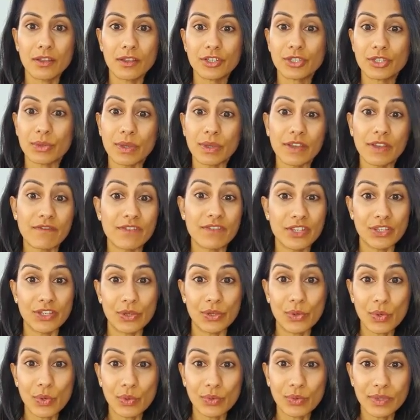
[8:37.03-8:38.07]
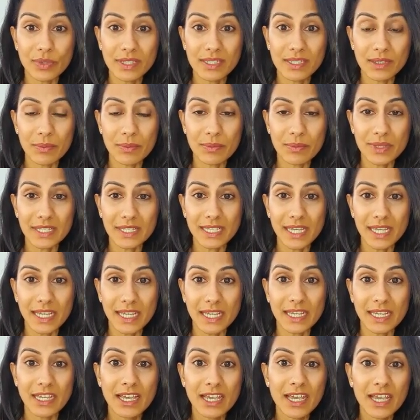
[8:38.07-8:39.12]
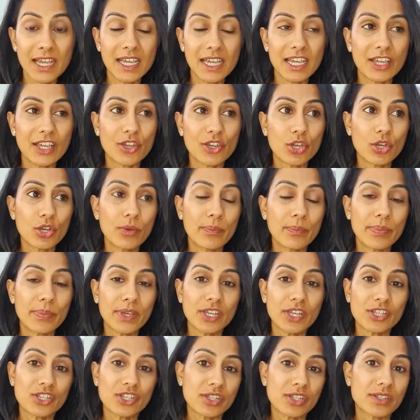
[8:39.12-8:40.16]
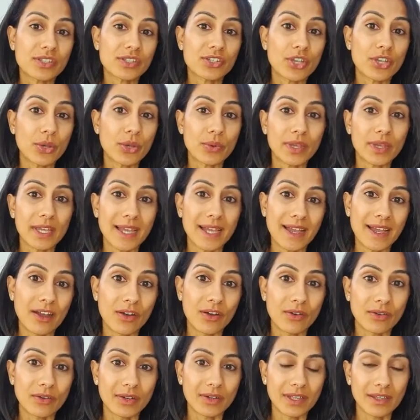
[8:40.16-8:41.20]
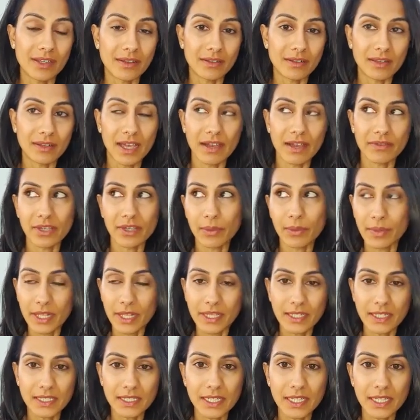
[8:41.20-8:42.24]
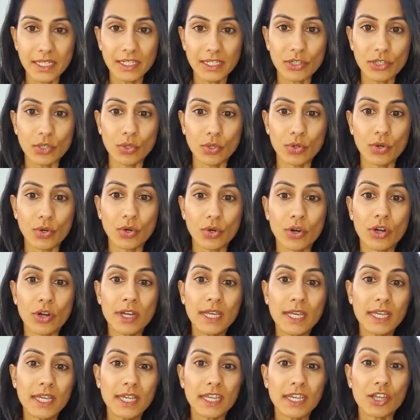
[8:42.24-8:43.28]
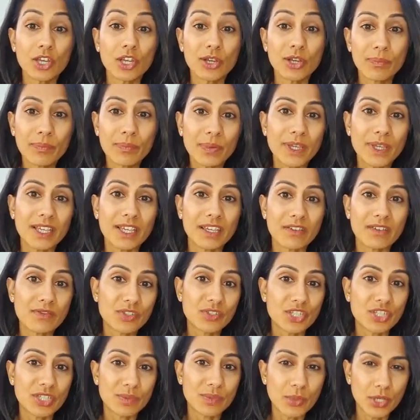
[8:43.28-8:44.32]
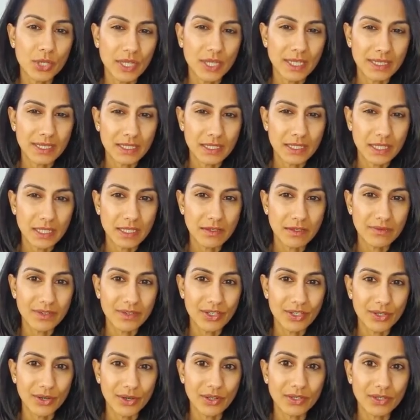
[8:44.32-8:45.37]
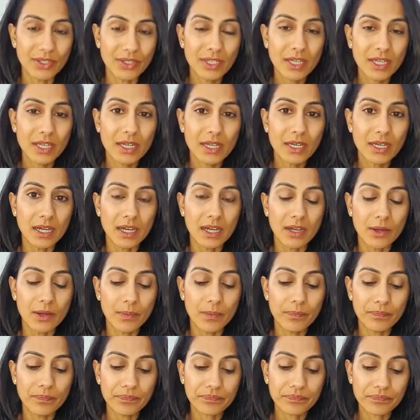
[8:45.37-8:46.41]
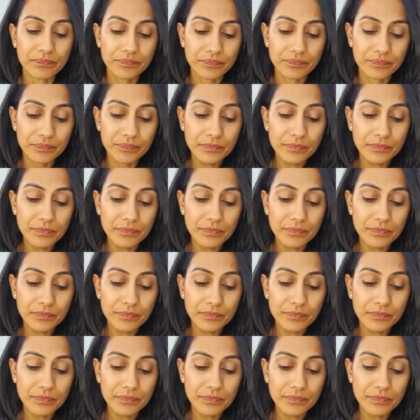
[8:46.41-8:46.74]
doing a video call with somebody. It could be just going out and having a play day, or it could be even just putting the TV on.